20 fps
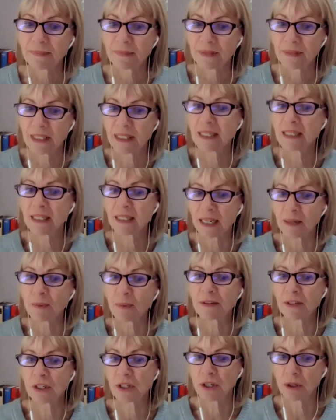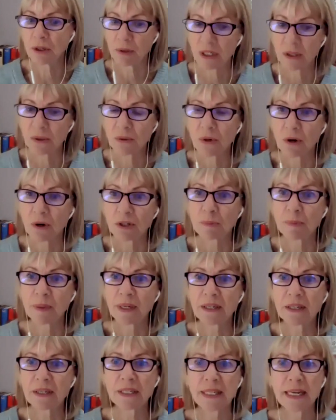to decide whether to do it or not,
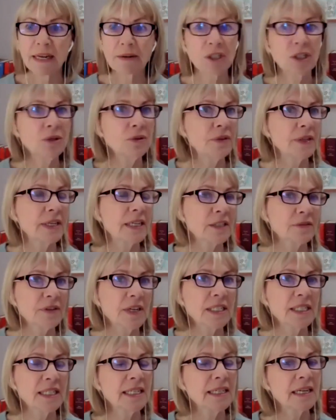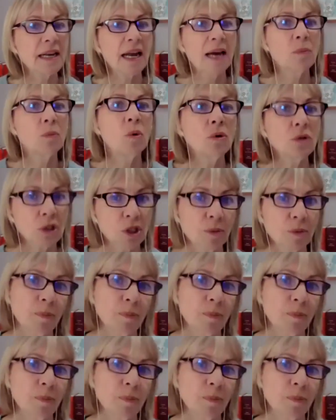because there are two things. Firstly, did I want to